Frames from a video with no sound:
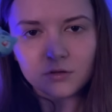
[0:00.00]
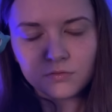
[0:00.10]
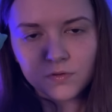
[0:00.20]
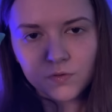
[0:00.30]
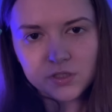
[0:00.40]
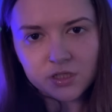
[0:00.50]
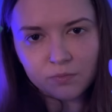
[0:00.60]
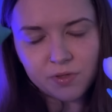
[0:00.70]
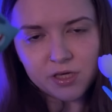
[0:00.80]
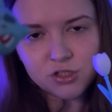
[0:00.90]
Focus on
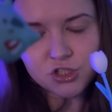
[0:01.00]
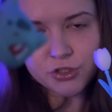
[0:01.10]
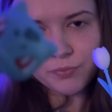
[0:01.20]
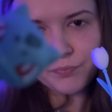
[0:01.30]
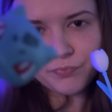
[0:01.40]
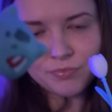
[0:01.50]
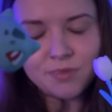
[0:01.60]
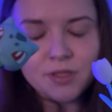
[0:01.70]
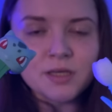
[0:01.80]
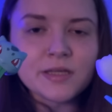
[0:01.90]
Pikachu.
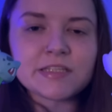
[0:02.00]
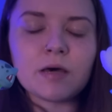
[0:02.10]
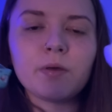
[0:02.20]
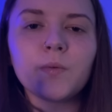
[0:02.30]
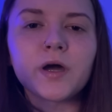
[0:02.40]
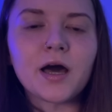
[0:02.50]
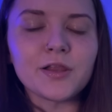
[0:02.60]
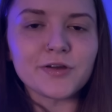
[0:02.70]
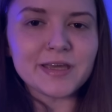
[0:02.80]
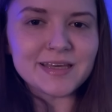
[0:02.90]
Tell me what color
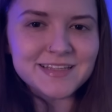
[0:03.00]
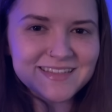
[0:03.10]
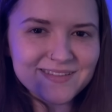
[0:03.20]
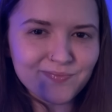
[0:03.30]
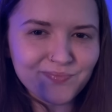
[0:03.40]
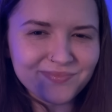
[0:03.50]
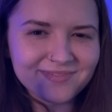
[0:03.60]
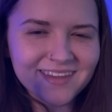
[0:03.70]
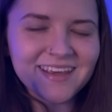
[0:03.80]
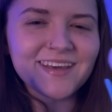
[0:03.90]
he is.
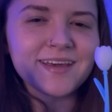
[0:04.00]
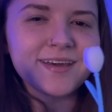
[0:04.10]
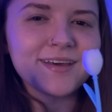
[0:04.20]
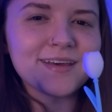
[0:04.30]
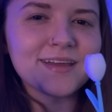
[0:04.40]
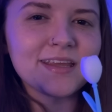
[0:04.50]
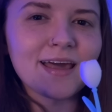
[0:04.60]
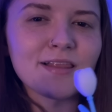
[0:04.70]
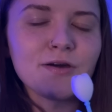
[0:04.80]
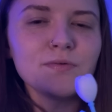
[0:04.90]
Good,
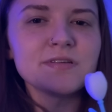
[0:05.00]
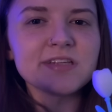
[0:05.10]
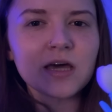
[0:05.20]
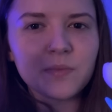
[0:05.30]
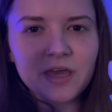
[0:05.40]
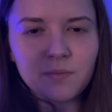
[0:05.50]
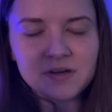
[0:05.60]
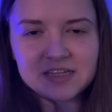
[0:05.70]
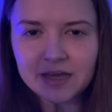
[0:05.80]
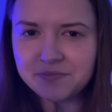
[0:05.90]
yellow. Tell me how many
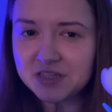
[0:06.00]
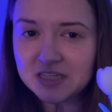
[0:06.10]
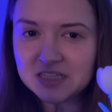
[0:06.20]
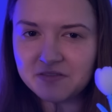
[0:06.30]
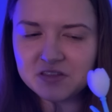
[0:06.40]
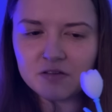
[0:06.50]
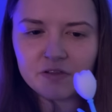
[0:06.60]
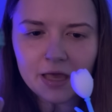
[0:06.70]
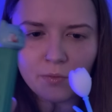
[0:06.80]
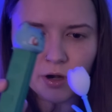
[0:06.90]
times he sniffs the
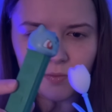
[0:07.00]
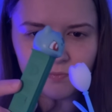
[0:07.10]
flower.